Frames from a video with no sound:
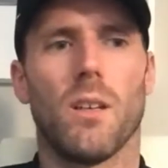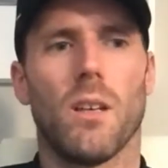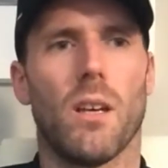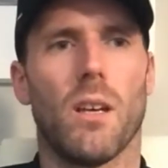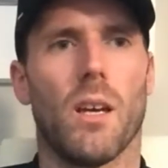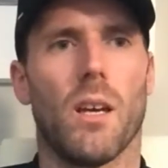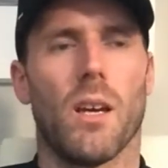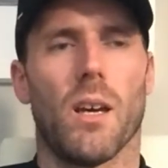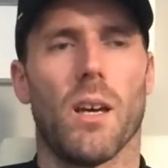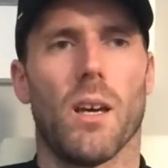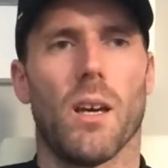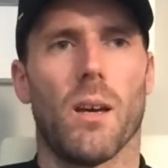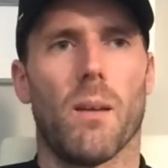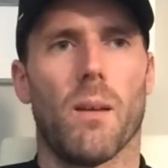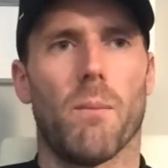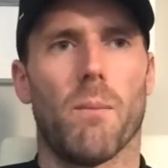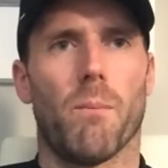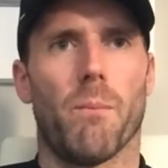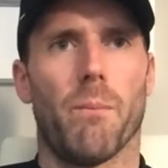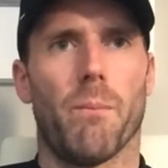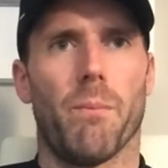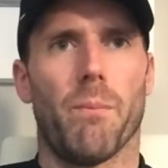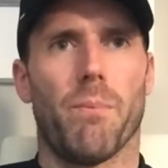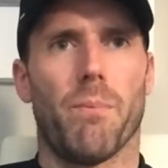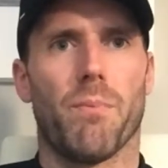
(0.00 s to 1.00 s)

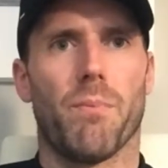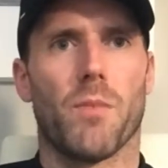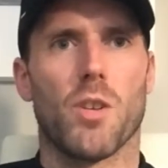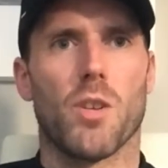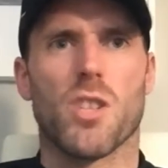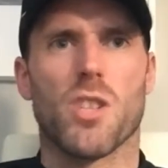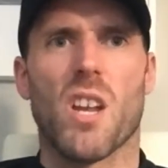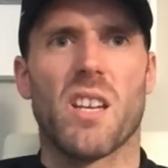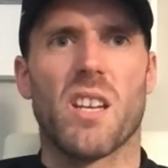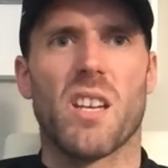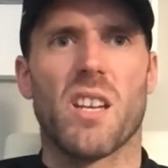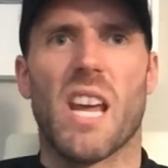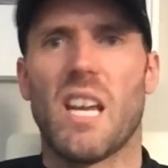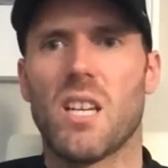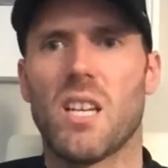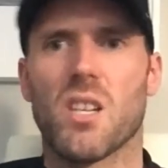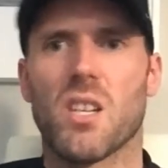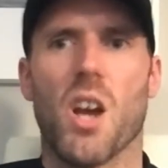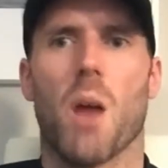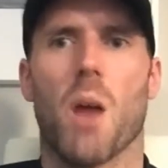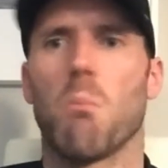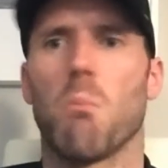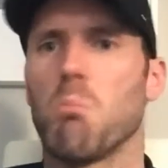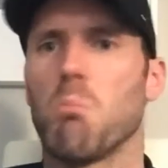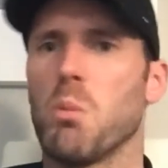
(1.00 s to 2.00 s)
and just a nice,
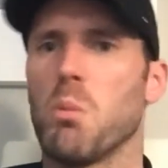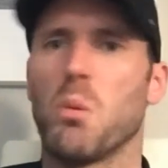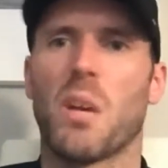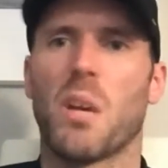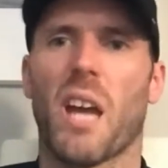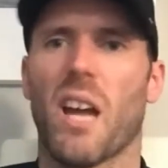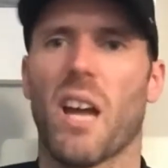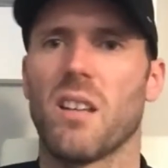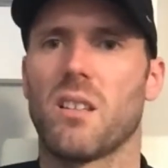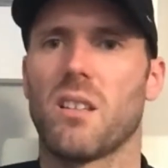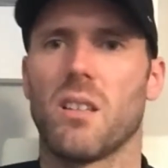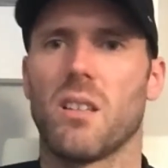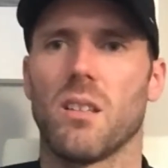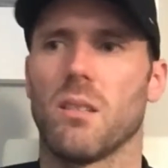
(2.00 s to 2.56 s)
humble kid.